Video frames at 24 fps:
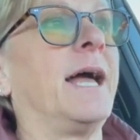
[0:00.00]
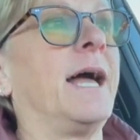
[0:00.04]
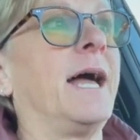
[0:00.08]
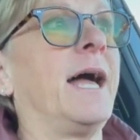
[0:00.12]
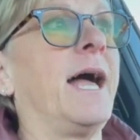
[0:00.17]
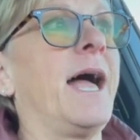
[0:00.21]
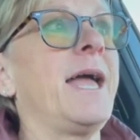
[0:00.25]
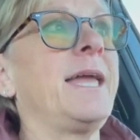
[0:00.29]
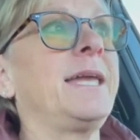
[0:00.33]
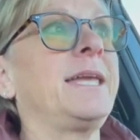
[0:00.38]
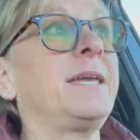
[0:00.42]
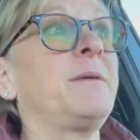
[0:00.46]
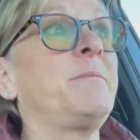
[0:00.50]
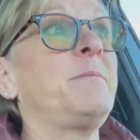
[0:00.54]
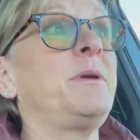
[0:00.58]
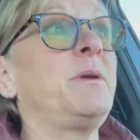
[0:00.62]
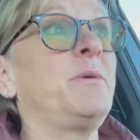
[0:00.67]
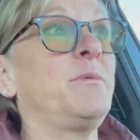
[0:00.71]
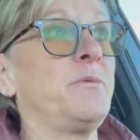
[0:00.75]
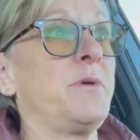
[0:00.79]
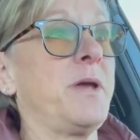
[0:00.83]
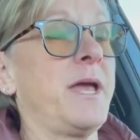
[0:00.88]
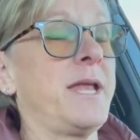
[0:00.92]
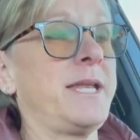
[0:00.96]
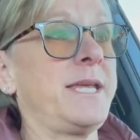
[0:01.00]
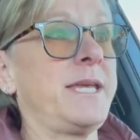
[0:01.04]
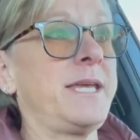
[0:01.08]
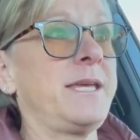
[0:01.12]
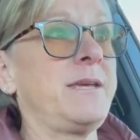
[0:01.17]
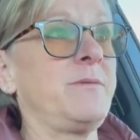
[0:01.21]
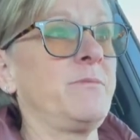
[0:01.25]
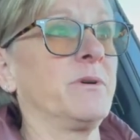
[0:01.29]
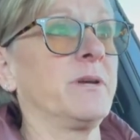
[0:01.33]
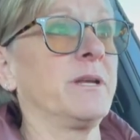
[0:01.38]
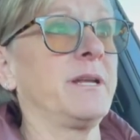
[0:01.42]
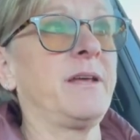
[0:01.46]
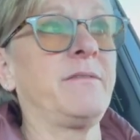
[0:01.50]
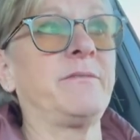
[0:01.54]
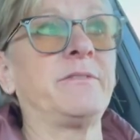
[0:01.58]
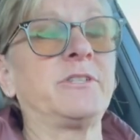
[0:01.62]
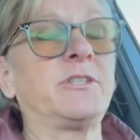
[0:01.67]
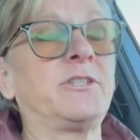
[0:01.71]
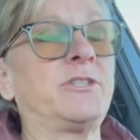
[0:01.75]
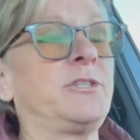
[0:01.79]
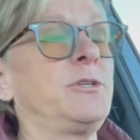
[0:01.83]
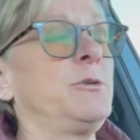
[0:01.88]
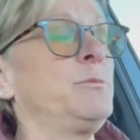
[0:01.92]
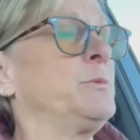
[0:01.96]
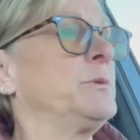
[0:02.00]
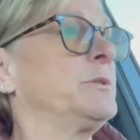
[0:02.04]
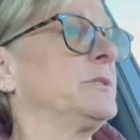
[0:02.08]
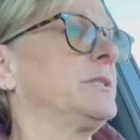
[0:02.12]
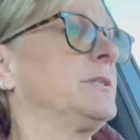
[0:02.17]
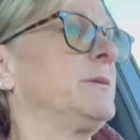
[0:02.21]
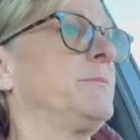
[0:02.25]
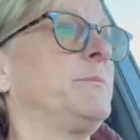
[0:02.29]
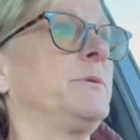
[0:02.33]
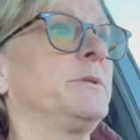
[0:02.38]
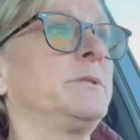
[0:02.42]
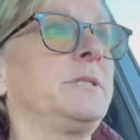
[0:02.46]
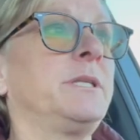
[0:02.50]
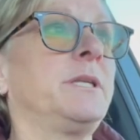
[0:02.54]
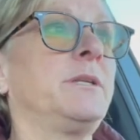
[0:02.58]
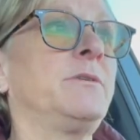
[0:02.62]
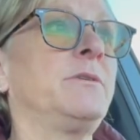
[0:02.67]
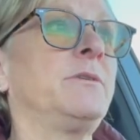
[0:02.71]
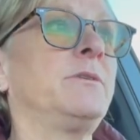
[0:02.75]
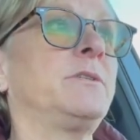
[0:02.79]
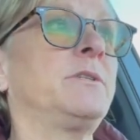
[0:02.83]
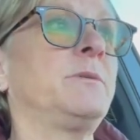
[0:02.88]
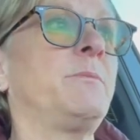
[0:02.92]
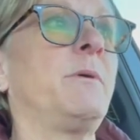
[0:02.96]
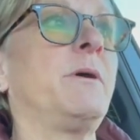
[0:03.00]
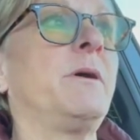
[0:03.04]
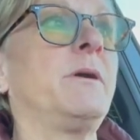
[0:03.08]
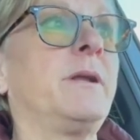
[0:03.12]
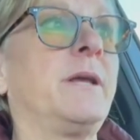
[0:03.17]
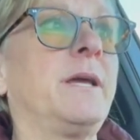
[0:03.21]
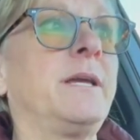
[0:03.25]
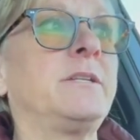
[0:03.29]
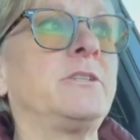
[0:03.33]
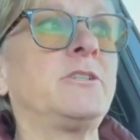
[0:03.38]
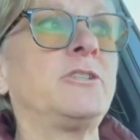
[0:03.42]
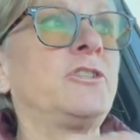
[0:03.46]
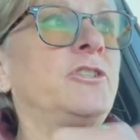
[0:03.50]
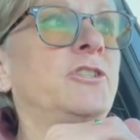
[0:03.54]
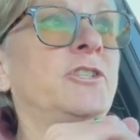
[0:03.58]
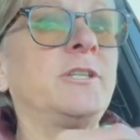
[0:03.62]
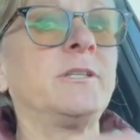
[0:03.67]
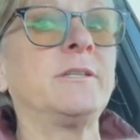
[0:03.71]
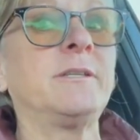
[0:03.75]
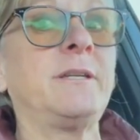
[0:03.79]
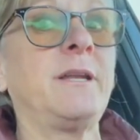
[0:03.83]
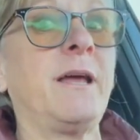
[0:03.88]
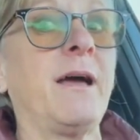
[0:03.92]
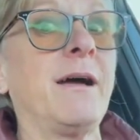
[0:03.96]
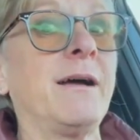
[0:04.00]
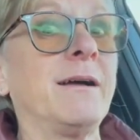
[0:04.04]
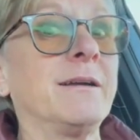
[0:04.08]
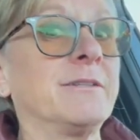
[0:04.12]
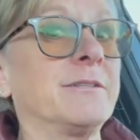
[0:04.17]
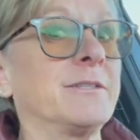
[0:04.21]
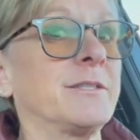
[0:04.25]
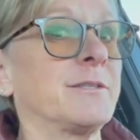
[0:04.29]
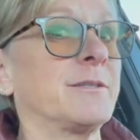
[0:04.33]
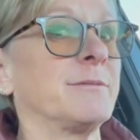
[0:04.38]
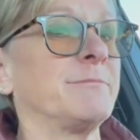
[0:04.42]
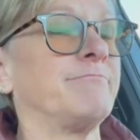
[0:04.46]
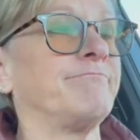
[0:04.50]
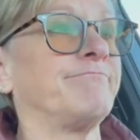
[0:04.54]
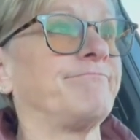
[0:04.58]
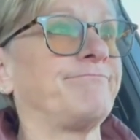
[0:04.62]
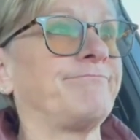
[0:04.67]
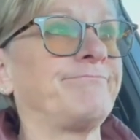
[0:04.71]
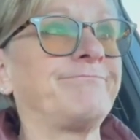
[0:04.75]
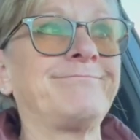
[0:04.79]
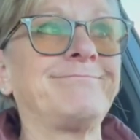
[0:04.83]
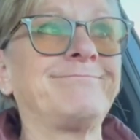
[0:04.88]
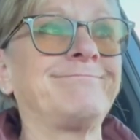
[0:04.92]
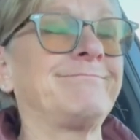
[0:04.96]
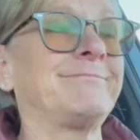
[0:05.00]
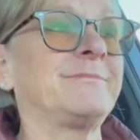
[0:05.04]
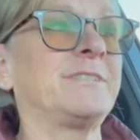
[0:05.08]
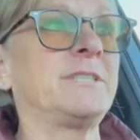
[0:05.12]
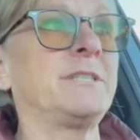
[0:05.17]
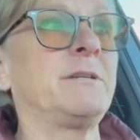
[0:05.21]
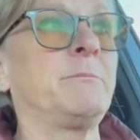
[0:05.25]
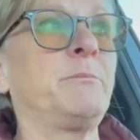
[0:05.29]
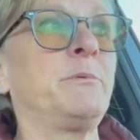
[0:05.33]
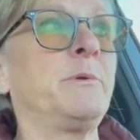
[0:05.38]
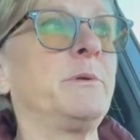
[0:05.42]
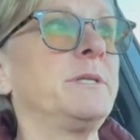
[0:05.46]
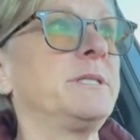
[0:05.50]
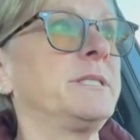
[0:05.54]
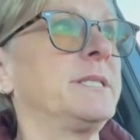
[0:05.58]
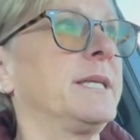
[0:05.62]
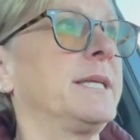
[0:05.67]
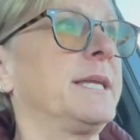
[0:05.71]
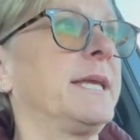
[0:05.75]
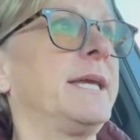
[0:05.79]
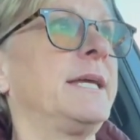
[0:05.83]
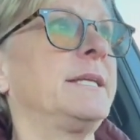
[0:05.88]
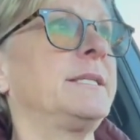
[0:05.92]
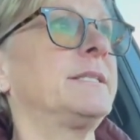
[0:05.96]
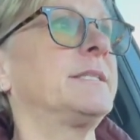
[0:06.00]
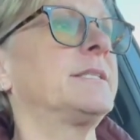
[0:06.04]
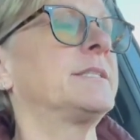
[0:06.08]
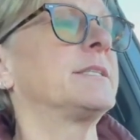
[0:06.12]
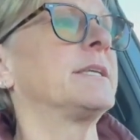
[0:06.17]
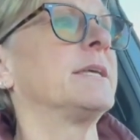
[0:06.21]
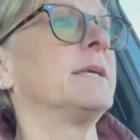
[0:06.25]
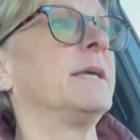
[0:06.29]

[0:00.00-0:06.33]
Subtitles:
I can be ready. We're going to have a super simple dinner tomorrow night, just chili dogs, simple as it gets,